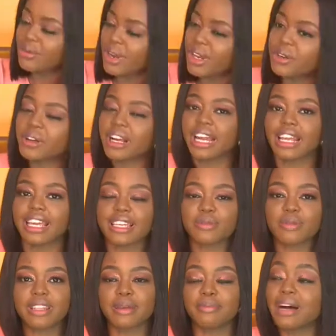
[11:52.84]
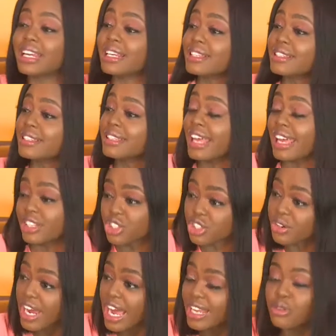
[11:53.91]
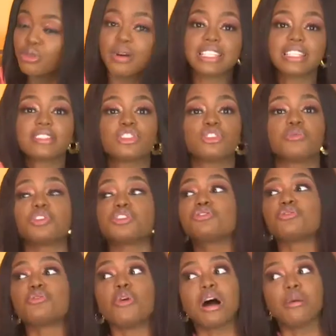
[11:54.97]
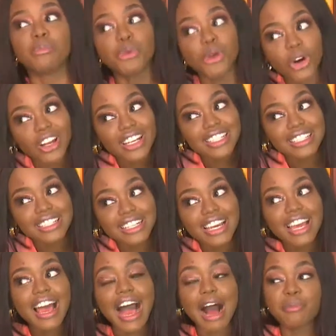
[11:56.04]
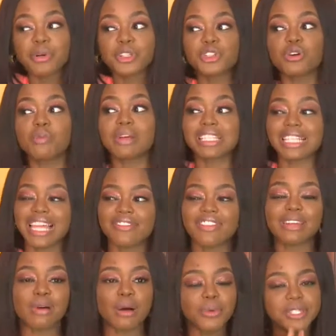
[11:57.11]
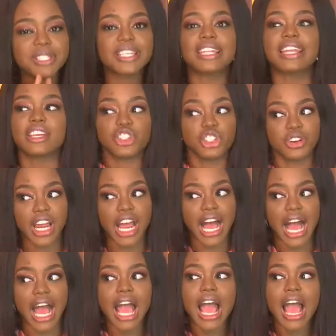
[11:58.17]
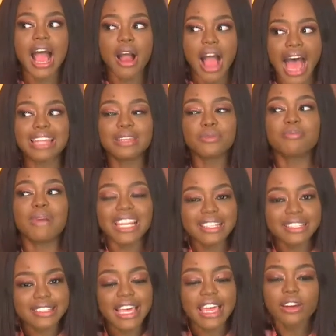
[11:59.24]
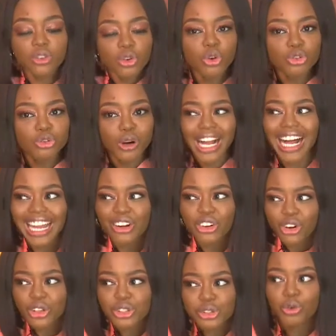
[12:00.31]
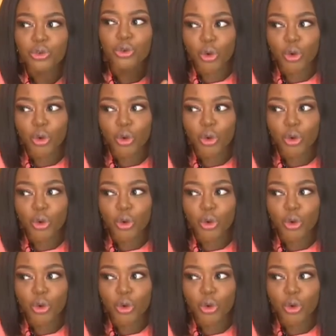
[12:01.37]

you look at a case where the man is in Nigeria and the woman says she wants to go abroad and pursue a better life, and the man wants to stay in Nigeria, and the man is saying, no, you cannot that is go